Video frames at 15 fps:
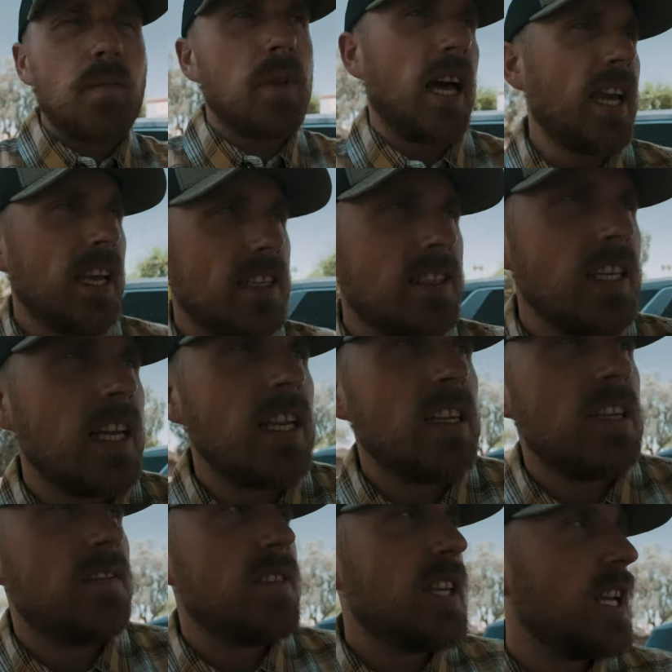Like I said in
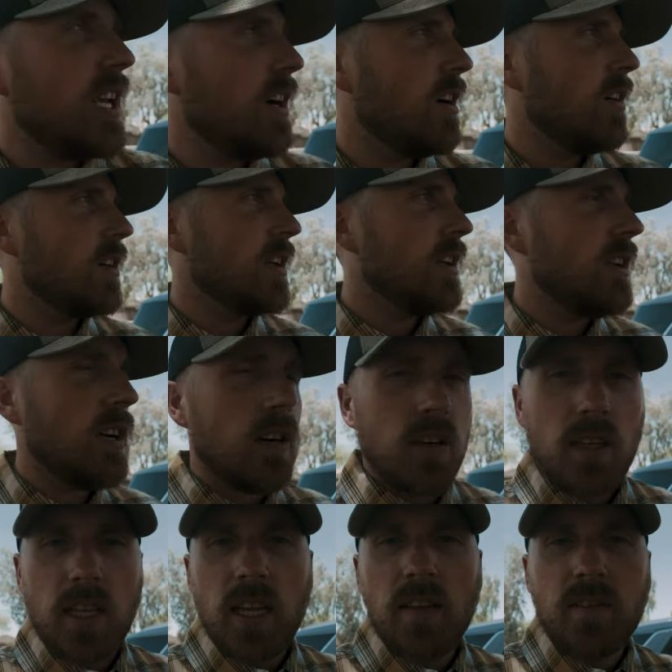the video, you know,
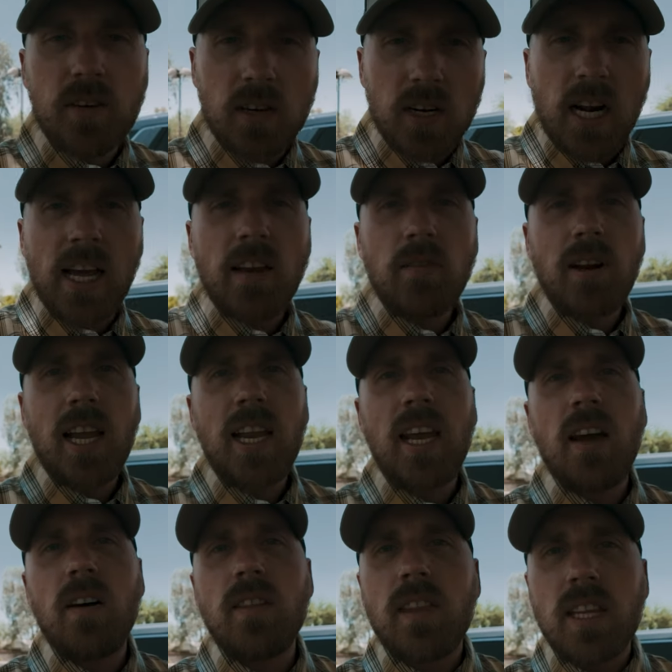if you're grinding right
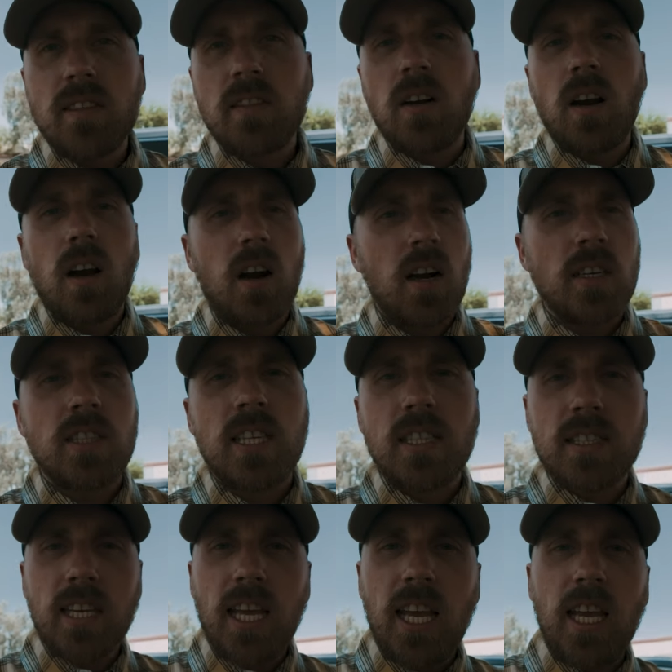now and things are hard,
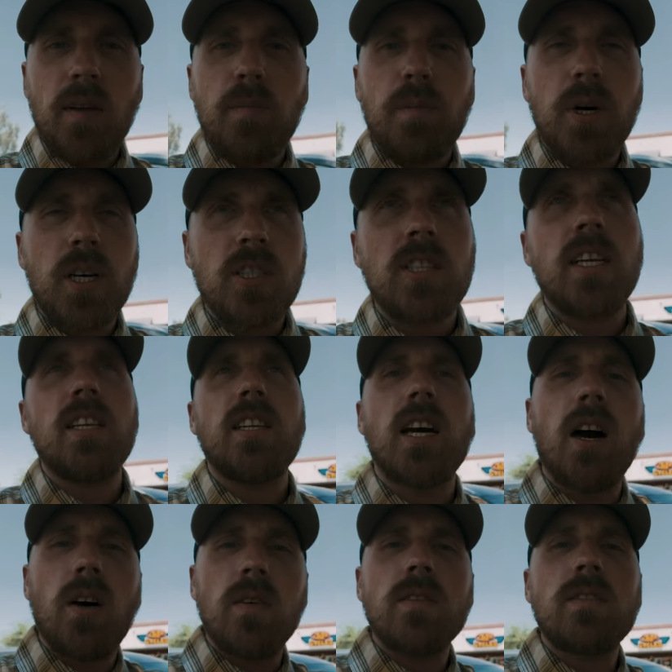just keep pushing.
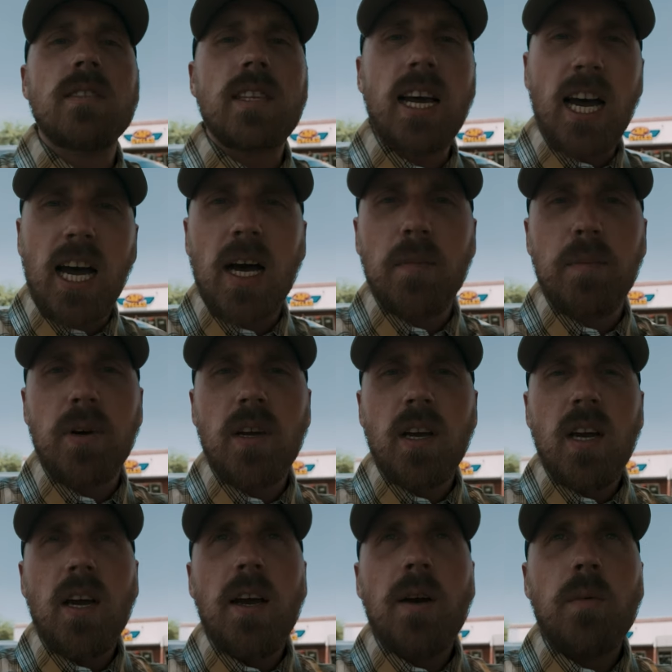Don't stop
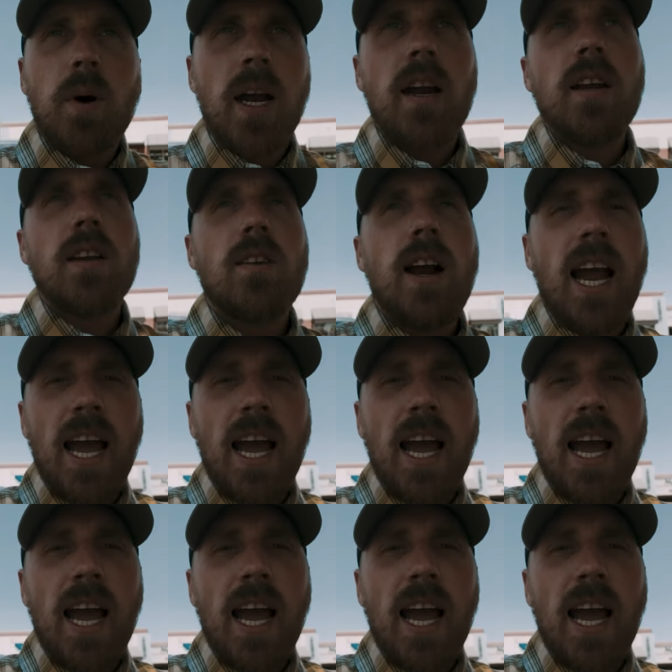where you're